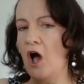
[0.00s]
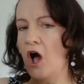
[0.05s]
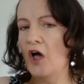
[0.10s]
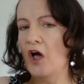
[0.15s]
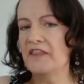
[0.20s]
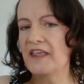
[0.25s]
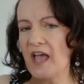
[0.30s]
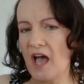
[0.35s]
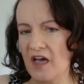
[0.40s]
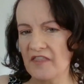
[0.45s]

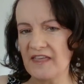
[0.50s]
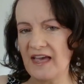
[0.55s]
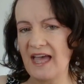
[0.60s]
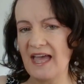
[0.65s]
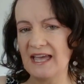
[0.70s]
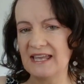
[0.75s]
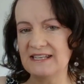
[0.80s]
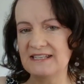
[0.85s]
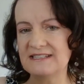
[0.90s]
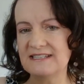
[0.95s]
On the other
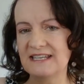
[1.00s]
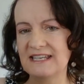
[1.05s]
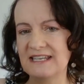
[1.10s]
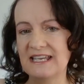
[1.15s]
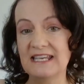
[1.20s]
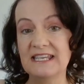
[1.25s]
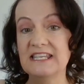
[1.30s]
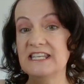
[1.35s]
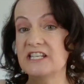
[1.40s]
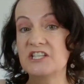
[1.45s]
hand,
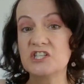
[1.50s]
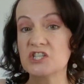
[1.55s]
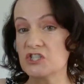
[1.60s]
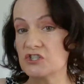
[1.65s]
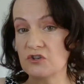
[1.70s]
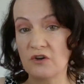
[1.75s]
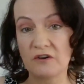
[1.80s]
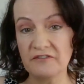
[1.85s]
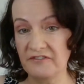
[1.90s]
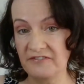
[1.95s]
you're
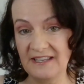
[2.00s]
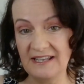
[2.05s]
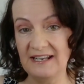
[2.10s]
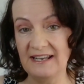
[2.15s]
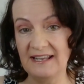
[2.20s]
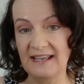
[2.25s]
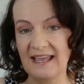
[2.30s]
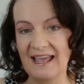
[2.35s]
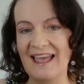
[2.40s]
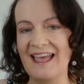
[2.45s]
just not
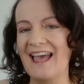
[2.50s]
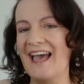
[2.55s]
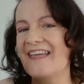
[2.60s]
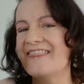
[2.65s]
feeling it.